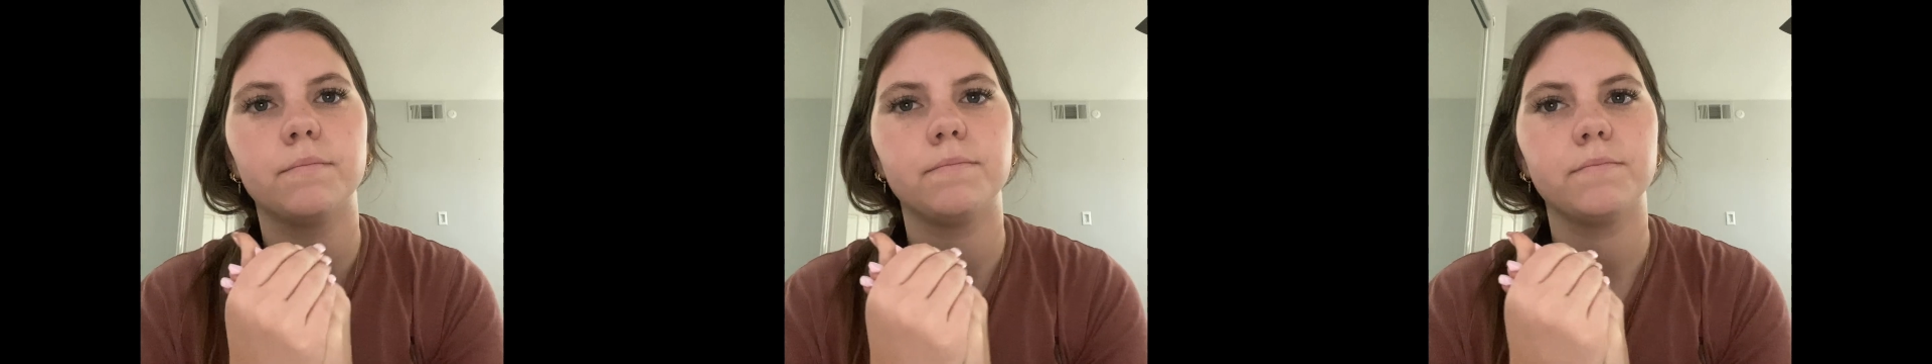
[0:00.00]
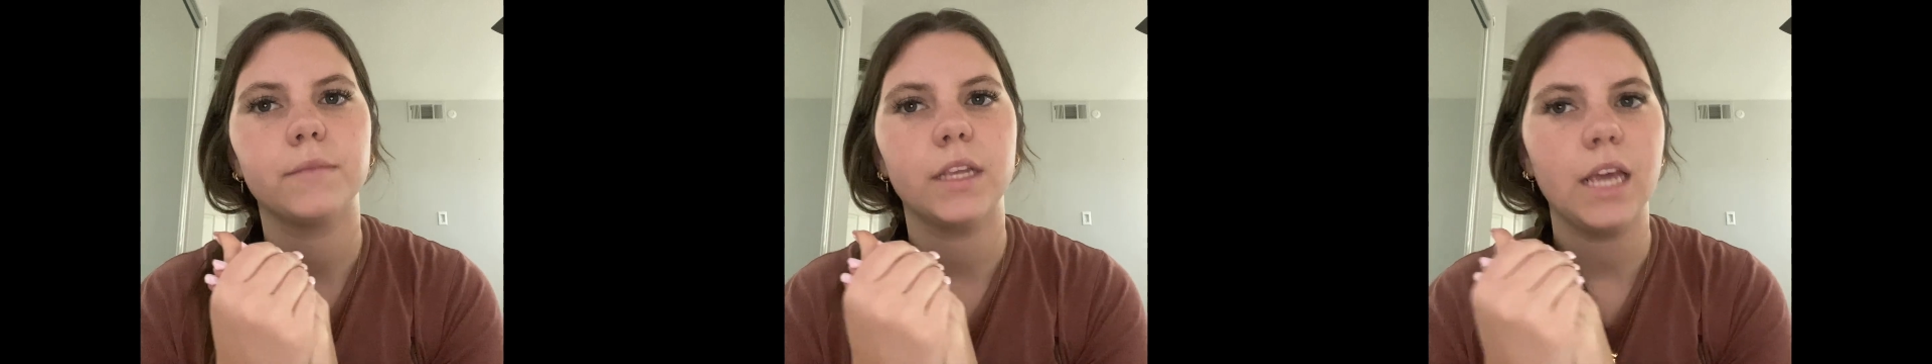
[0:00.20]

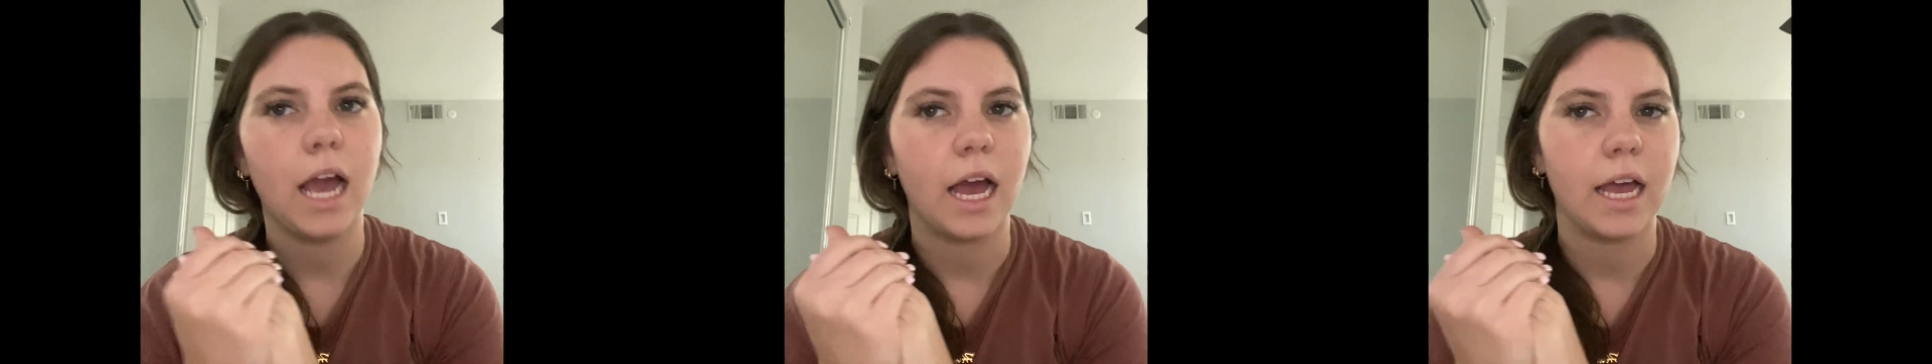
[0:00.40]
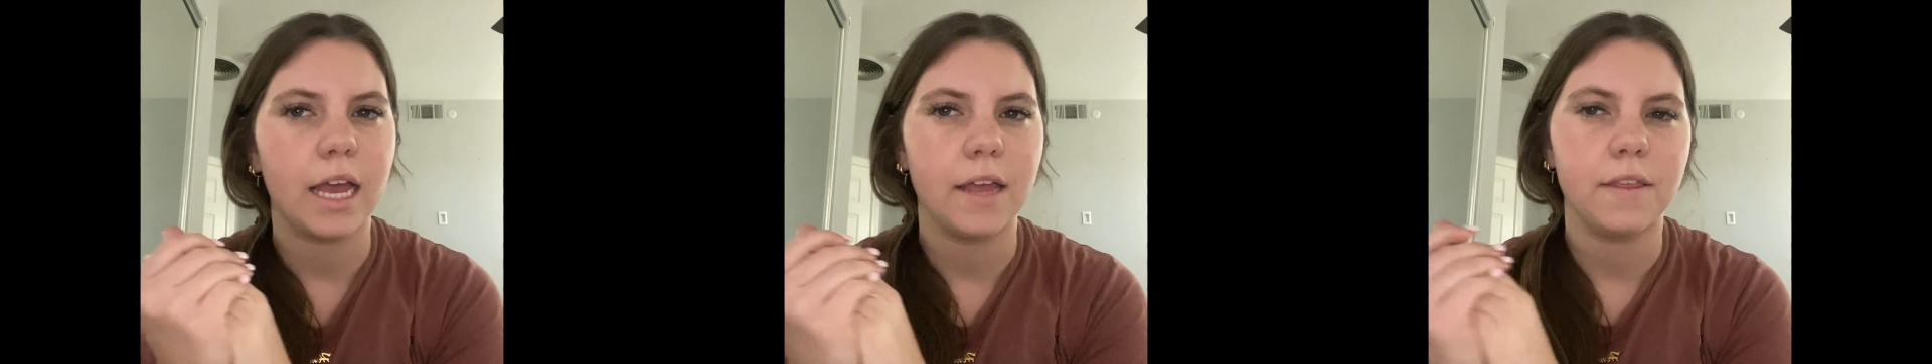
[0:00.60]

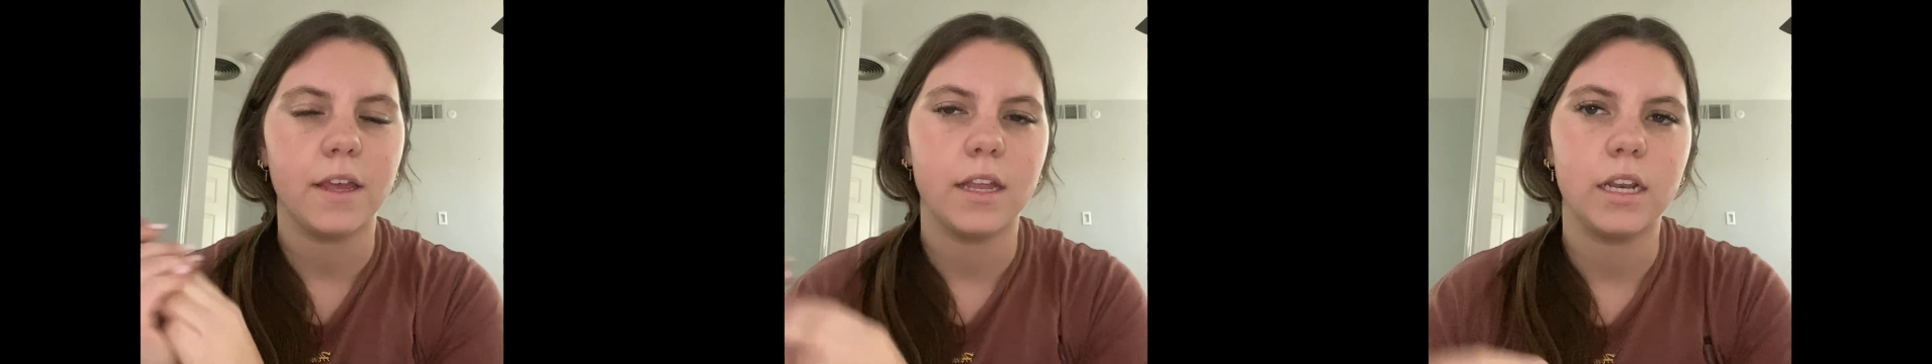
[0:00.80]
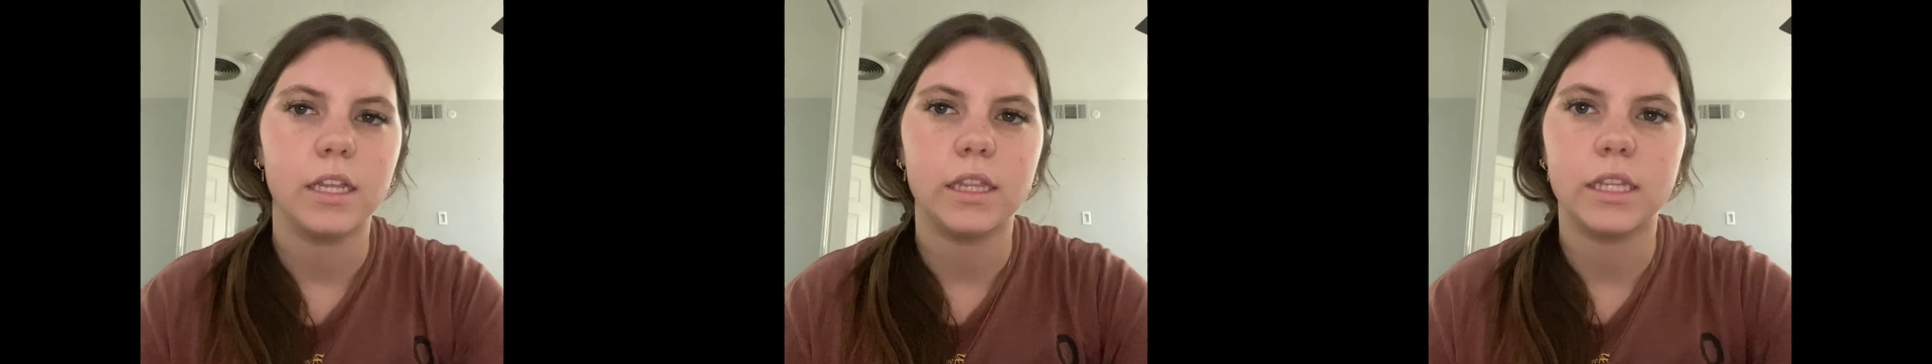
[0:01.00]
Yeah, and
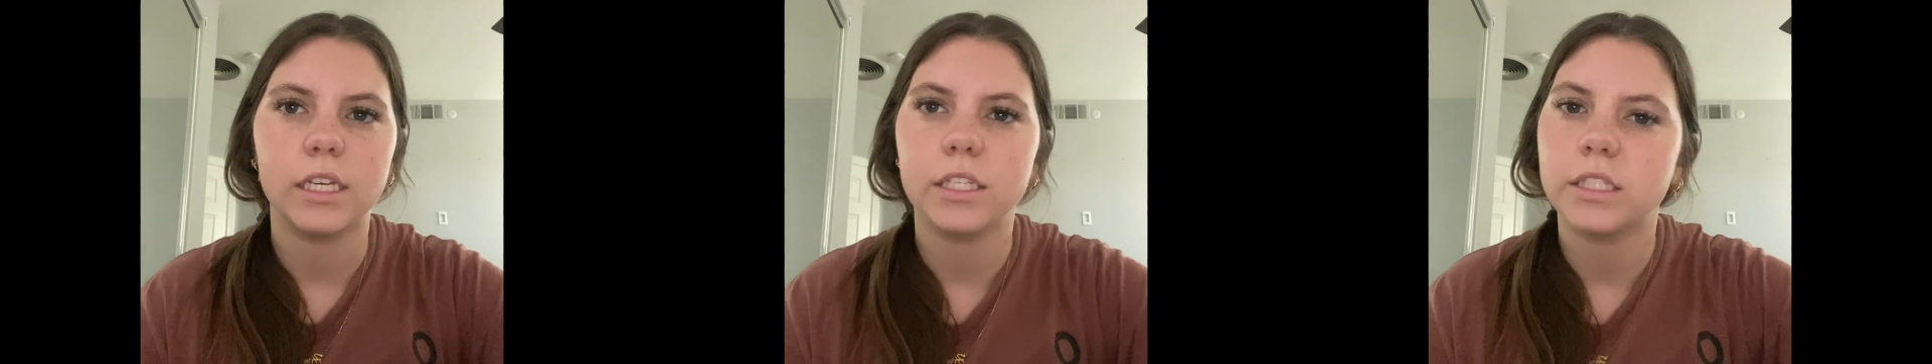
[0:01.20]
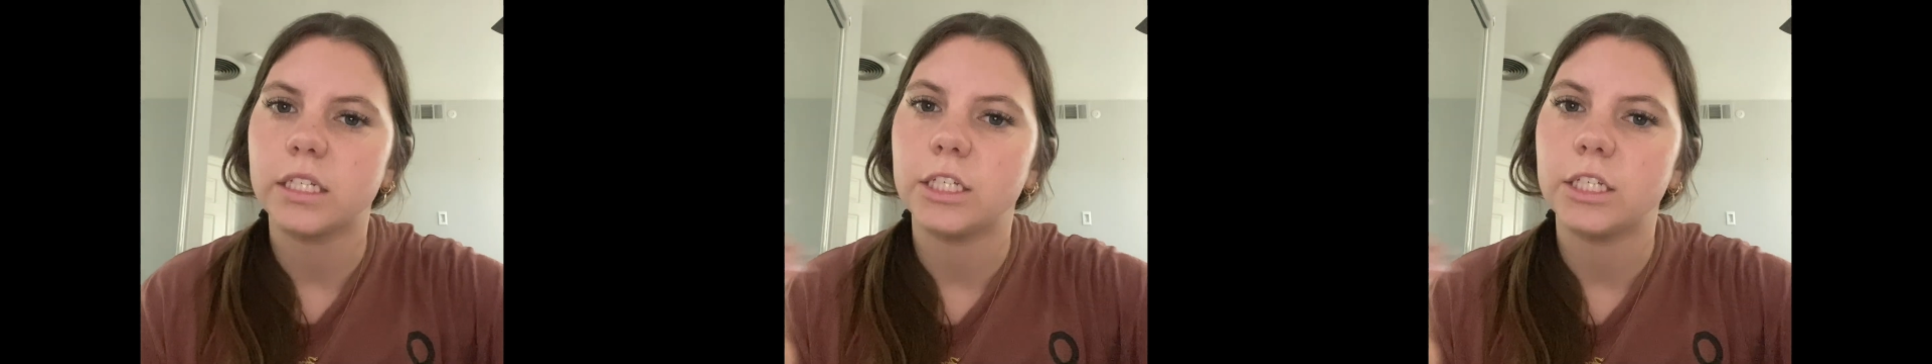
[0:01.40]
then this